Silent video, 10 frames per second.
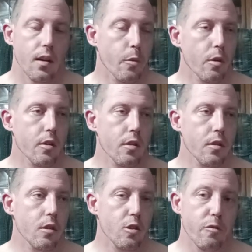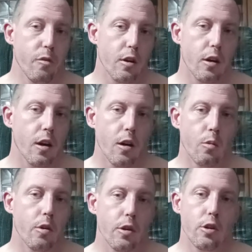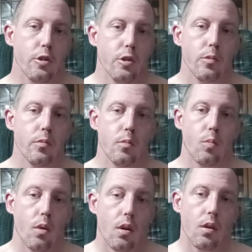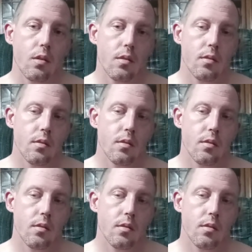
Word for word: And when you figure out what you're doing wrong,